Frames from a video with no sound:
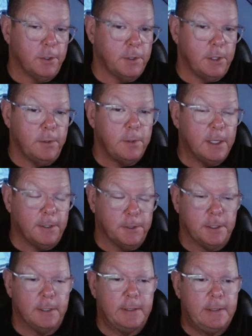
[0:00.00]
due
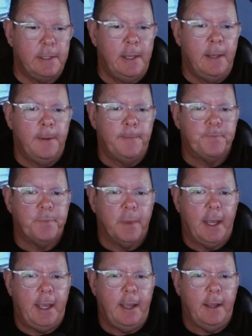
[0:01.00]
diligence
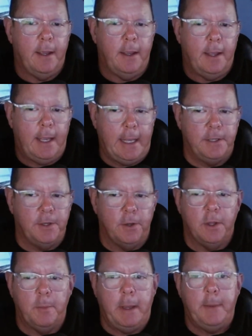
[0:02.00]
into
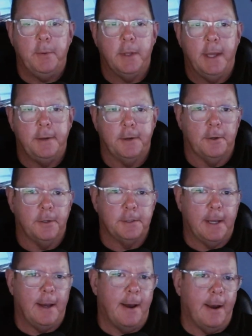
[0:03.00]
the people that you're going
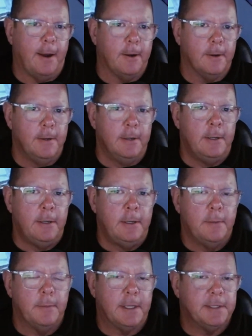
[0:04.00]
to hire,
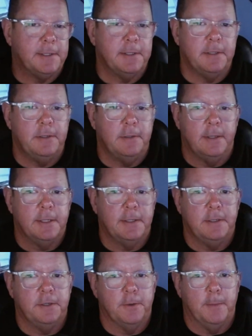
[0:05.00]
because this
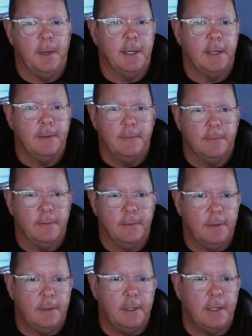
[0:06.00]
is your money,
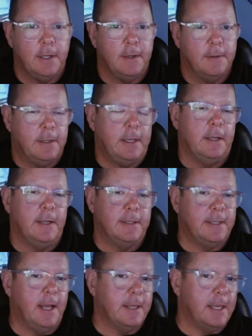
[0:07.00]
and
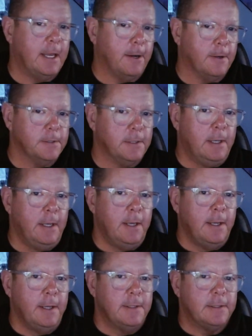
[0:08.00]
it's not theirs.
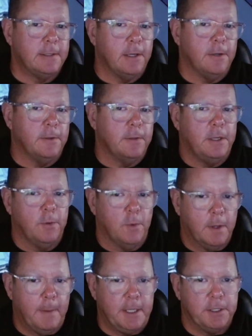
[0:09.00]
So you
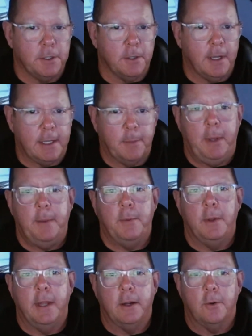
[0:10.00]
want to make sure that the
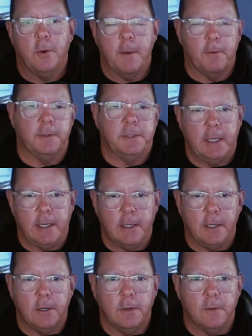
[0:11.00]
people that are representing
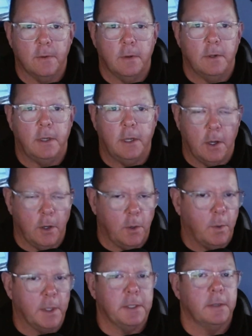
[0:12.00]
you know
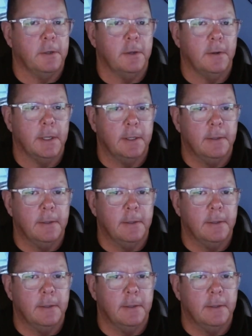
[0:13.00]
what they're doing.